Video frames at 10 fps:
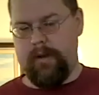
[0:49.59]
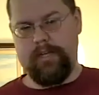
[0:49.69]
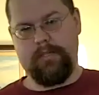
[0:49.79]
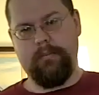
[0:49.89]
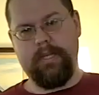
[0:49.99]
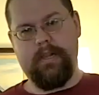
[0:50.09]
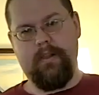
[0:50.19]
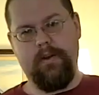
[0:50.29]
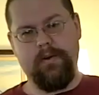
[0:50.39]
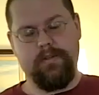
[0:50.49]
possibly
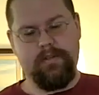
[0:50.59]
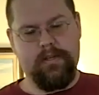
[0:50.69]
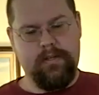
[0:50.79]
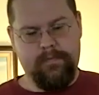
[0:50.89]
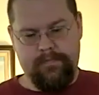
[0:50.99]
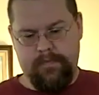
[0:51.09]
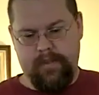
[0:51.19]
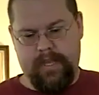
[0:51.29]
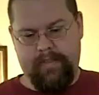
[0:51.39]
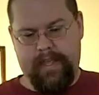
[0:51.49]
close.
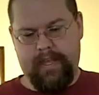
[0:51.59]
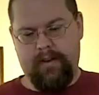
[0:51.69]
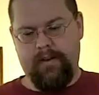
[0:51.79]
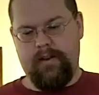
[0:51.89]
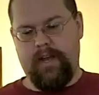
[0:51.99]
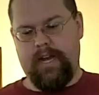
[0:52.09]
And then